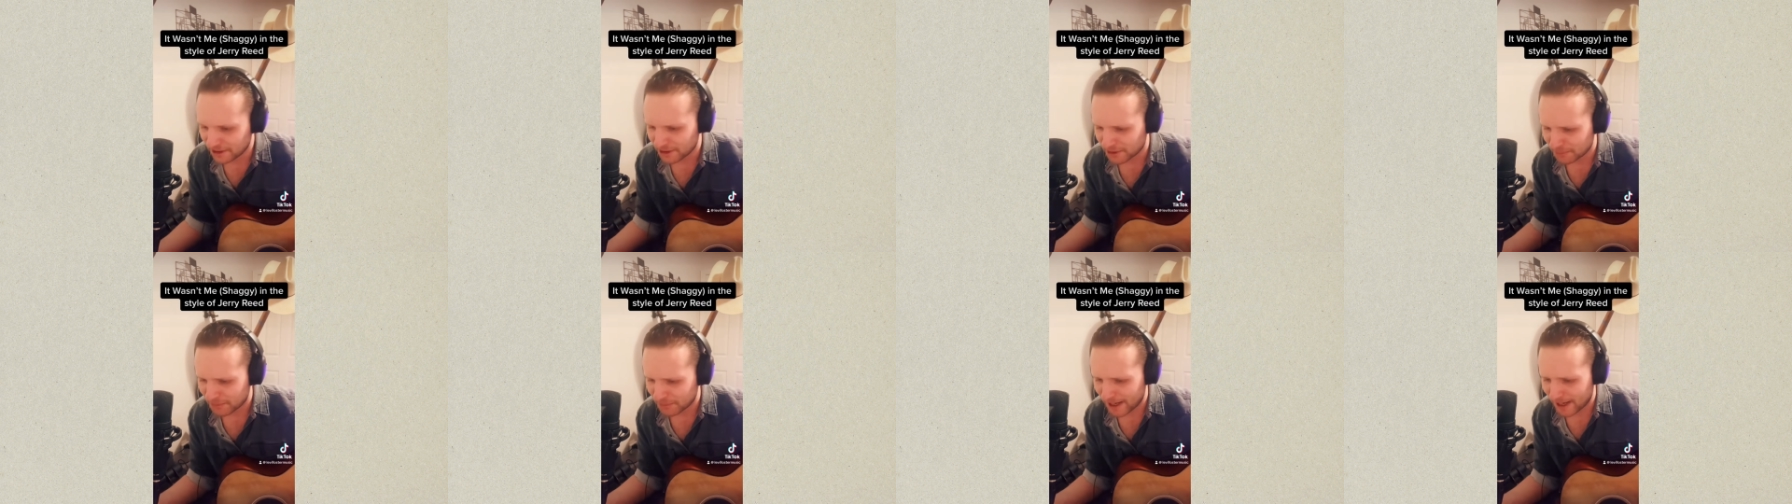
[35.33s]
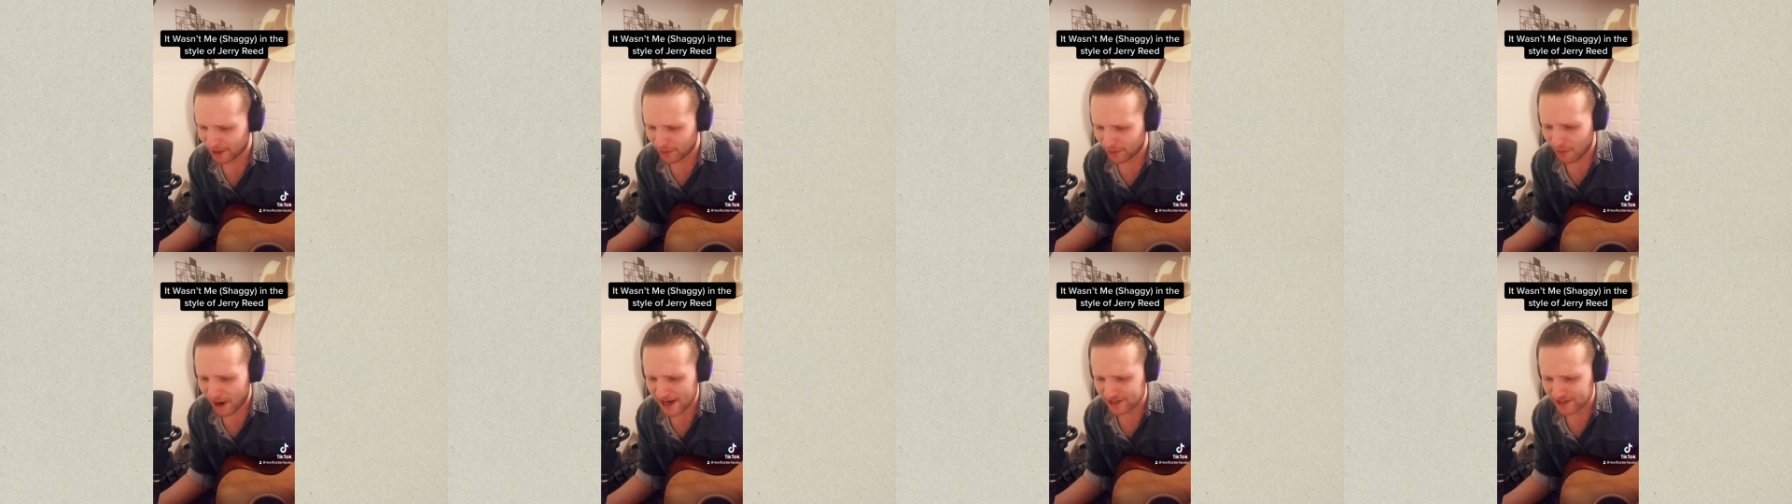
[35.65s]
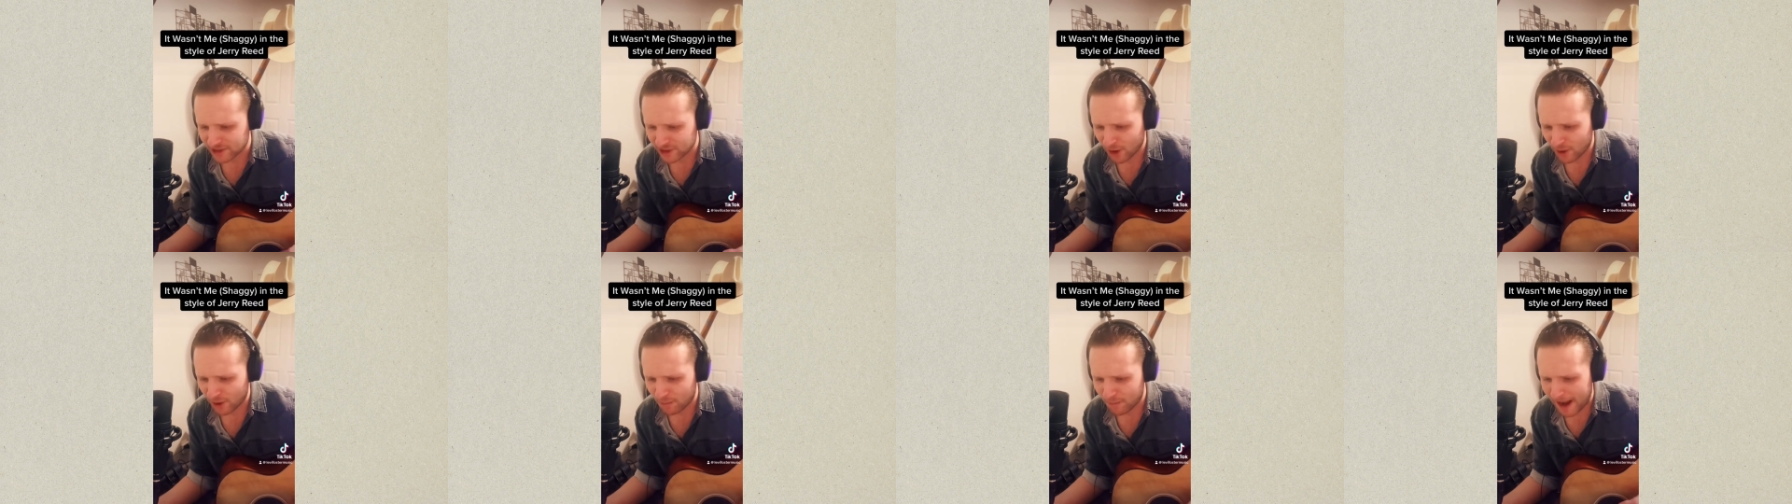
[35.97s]
better
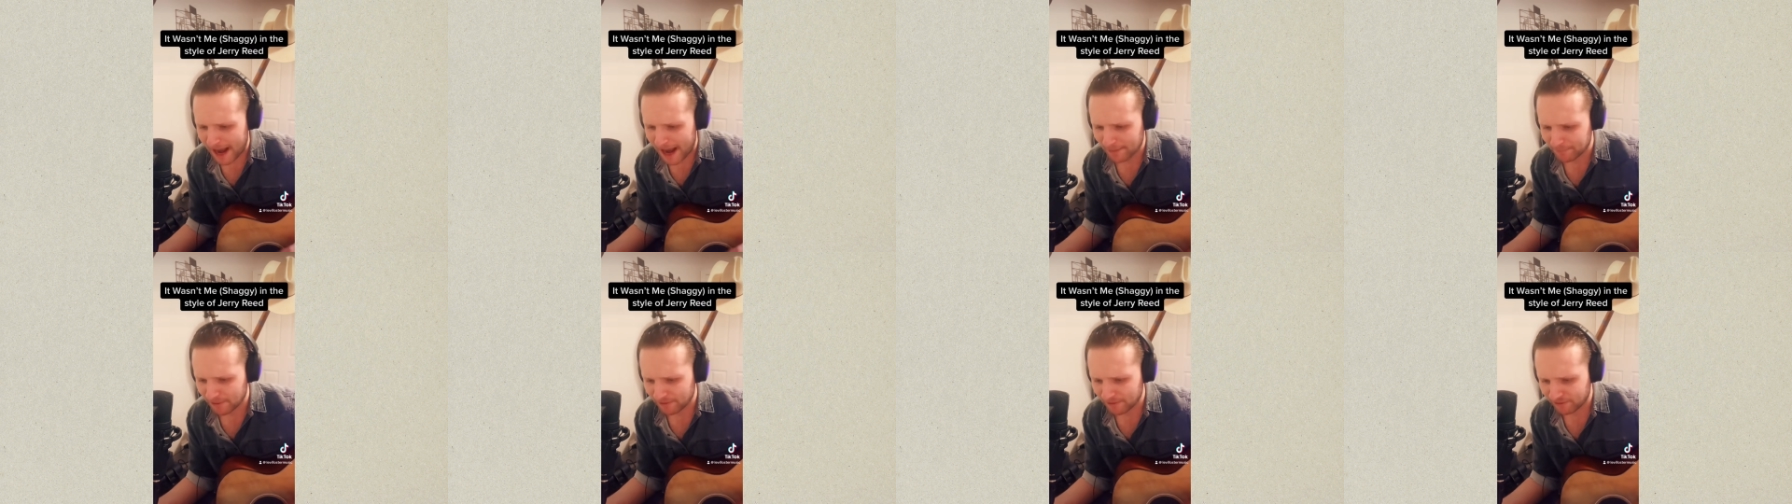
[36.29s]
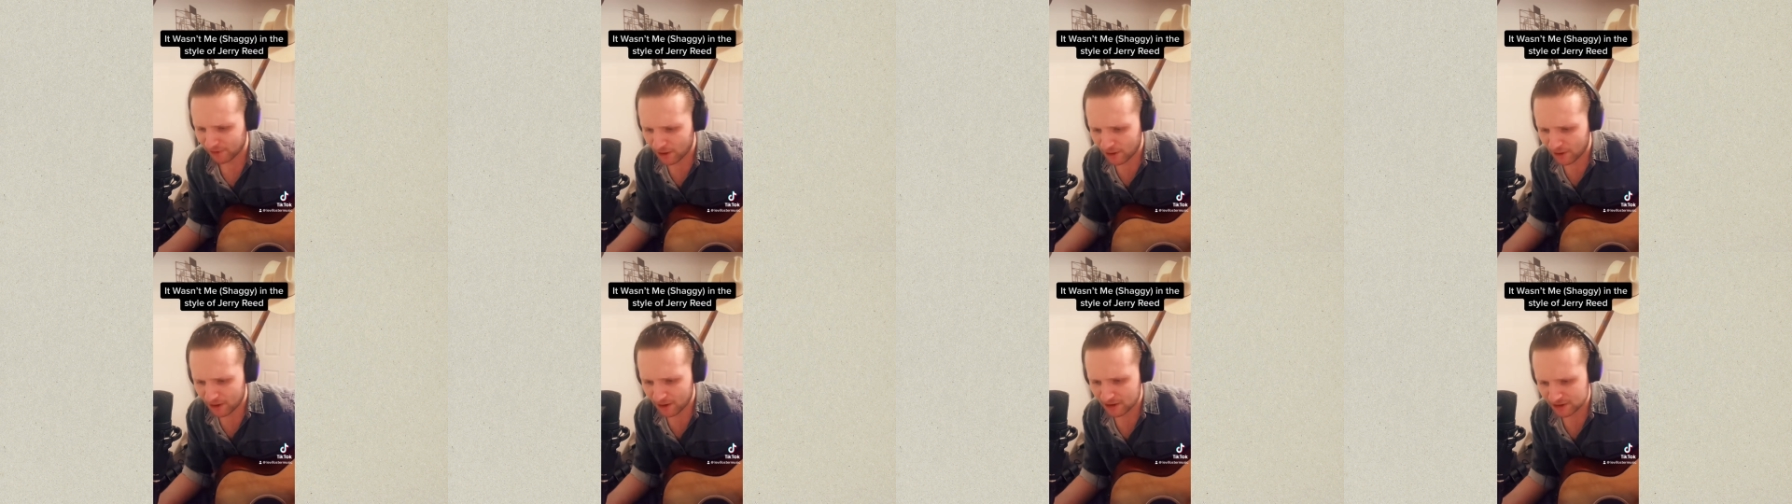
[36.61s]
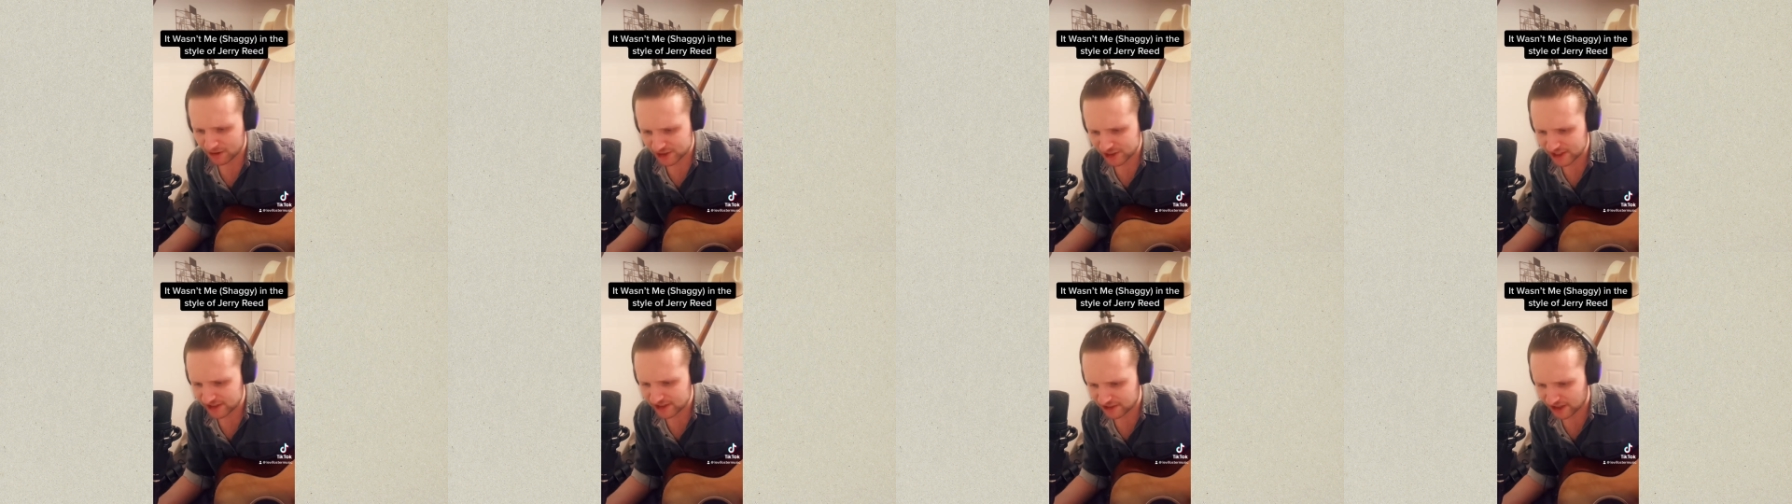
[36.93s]
watch your back
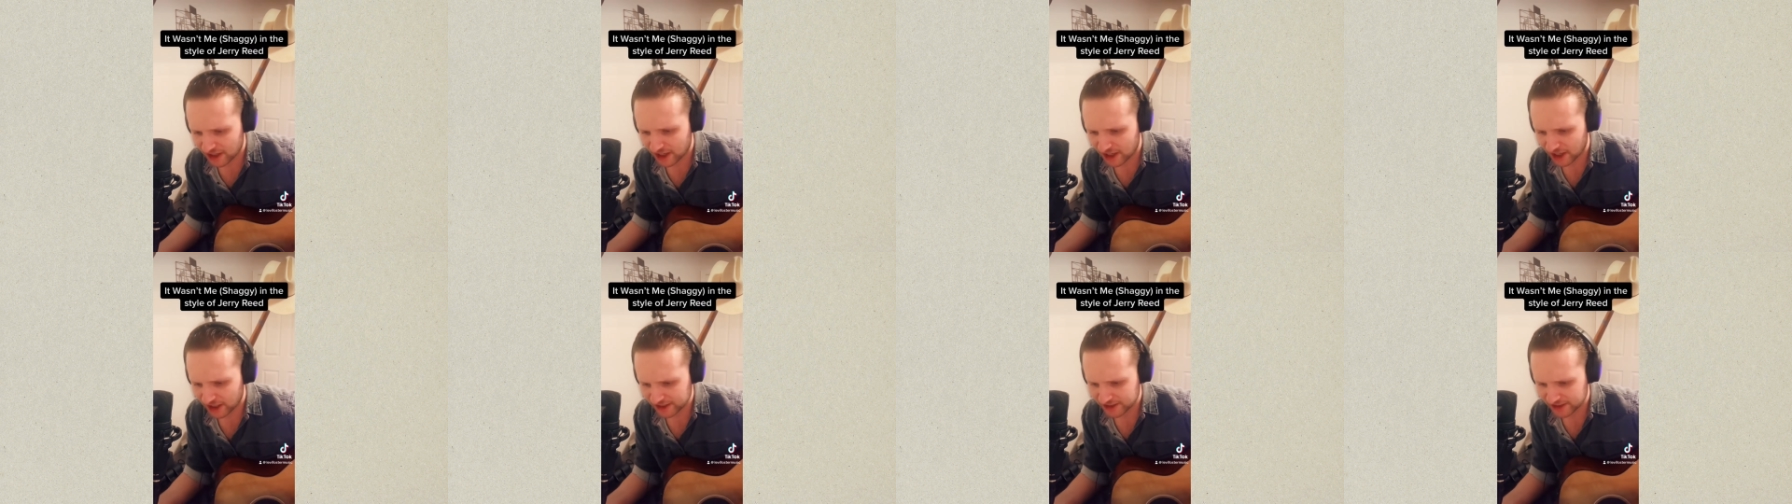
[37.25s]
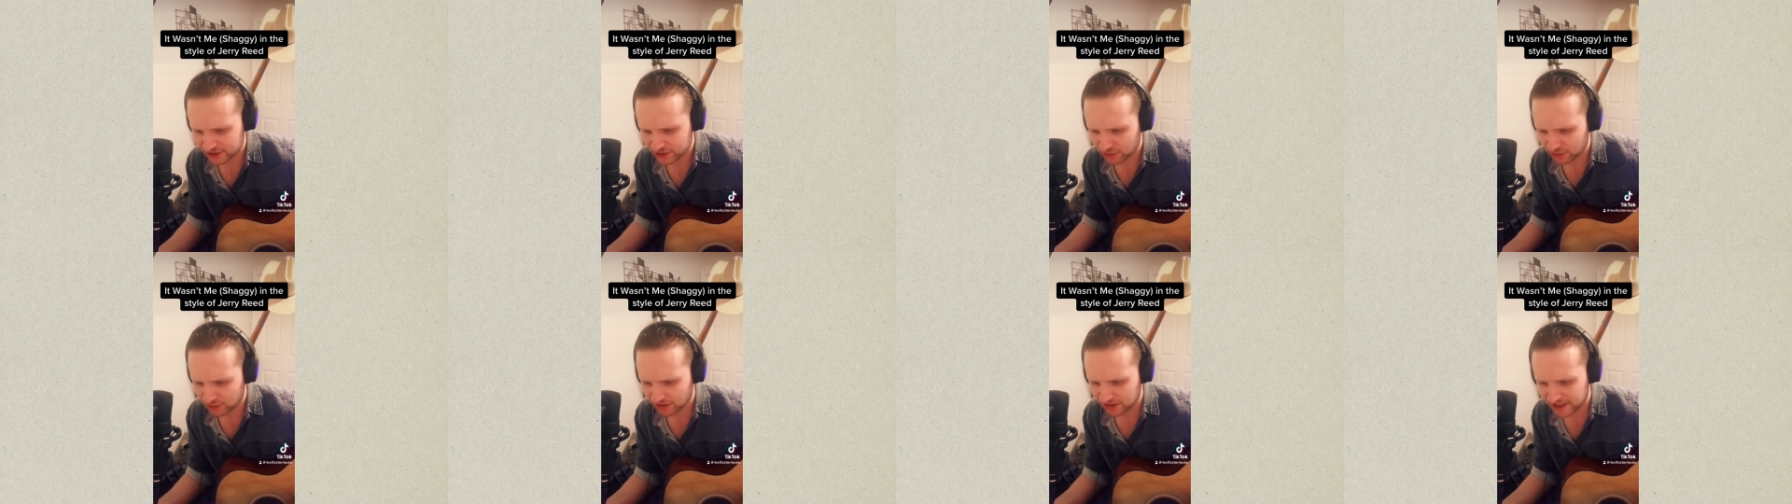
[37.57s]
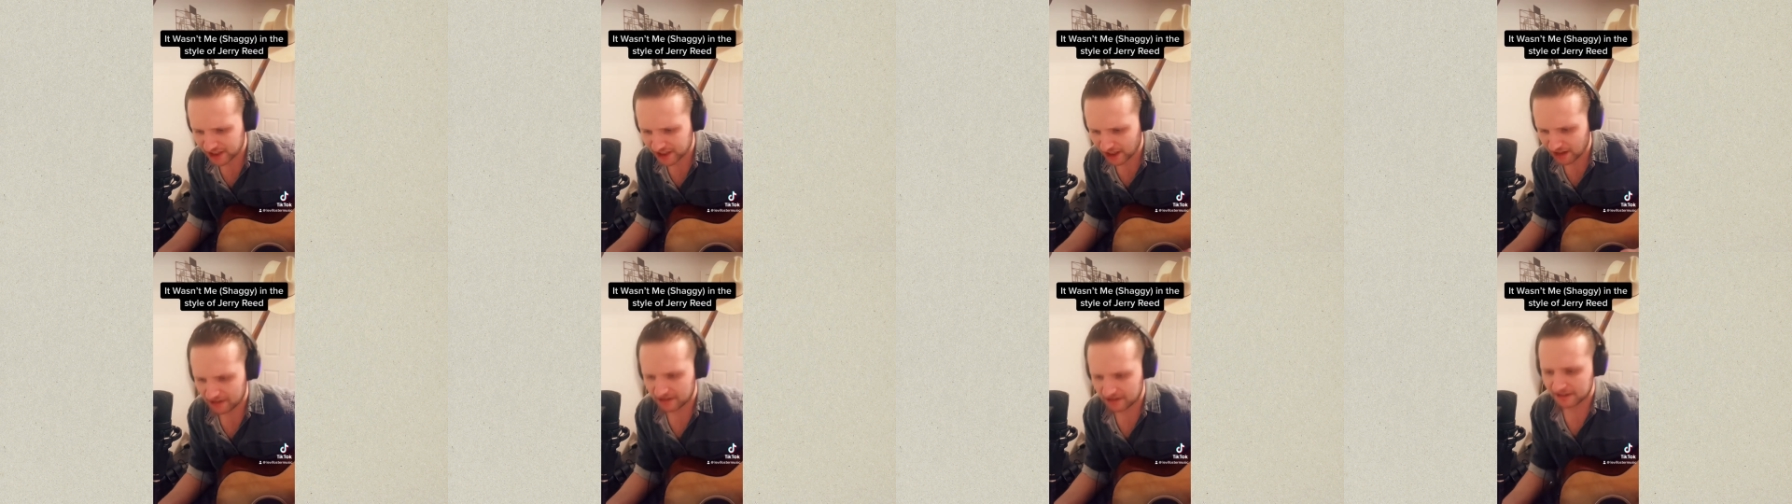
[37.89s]
before she turn into a
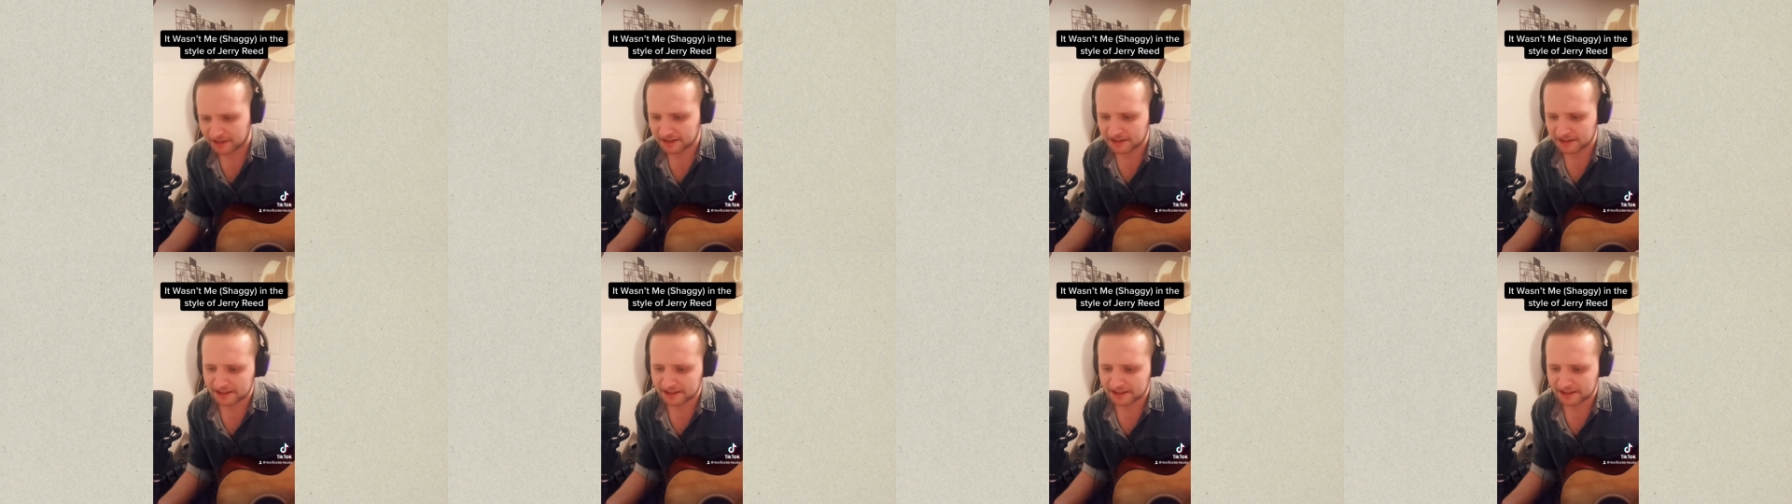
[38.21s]
killer.